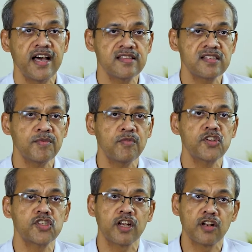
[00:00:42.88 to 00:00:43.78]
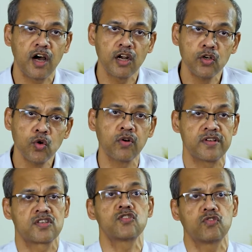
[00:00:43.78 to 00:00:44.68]
and some of which are low
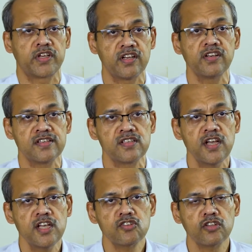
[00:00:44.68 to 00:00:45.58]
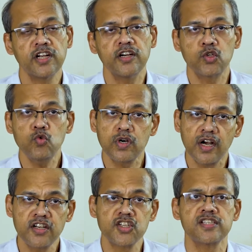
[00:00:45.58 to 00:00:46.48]
risk to the kidneys. So there are two
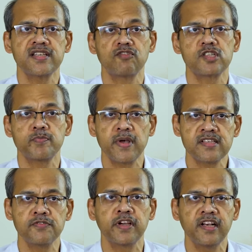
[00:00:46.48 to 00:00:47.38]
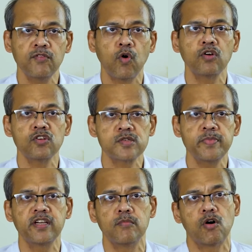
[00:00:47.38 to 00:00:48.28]
conditions I would specifically want to
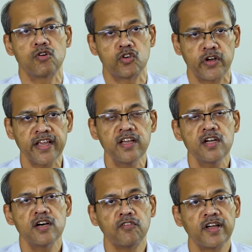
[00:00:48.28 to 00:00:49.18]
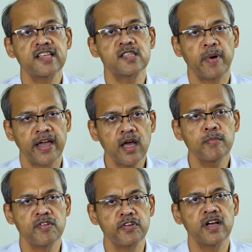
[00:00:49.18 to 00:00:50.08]
speak about today. One is spina
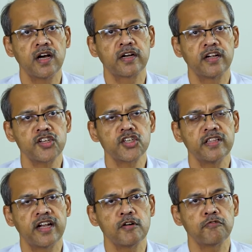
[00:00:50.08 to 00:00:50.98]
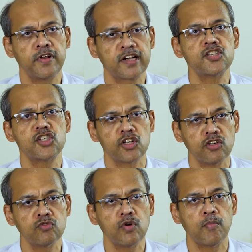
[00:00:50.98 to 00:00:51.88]
bifida, a condition that afflicts
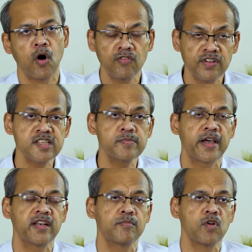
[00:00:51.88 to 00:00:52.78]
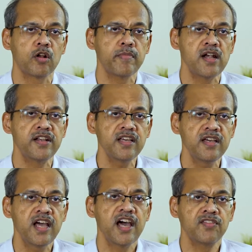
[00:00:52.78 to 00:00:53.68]
children who are born with a spine abnormality,
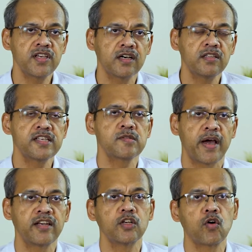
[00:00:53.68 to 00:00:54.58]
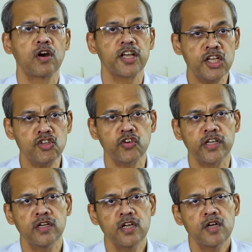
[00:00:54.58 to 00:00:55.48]
and the other is spinal cord
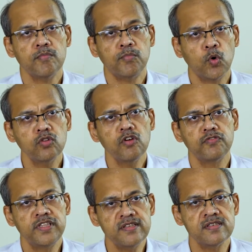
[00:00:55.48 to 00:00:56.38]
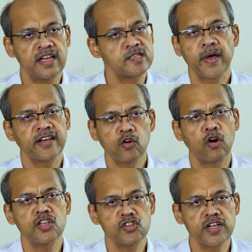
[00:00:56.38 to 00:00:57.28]
injury. Both of these, and spinal
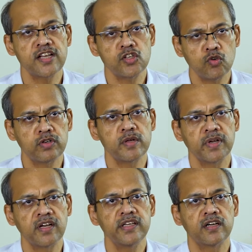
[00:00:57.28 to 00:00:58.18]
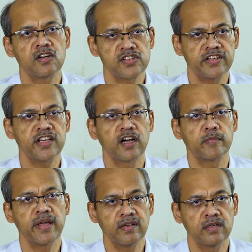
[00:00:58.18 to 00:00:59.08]
cord injury, as you know, typically occurs in young
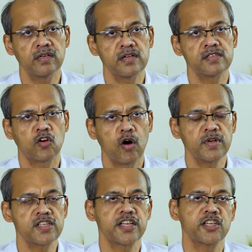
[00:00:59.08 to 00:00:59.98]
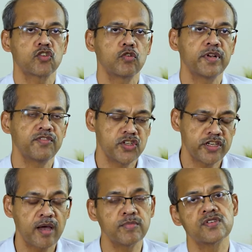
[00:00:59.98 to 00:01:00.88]
men, is the commonest age group in which it
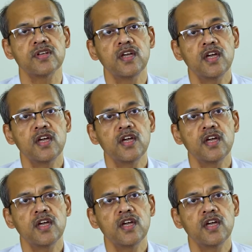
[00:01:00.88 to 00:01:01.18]
happens.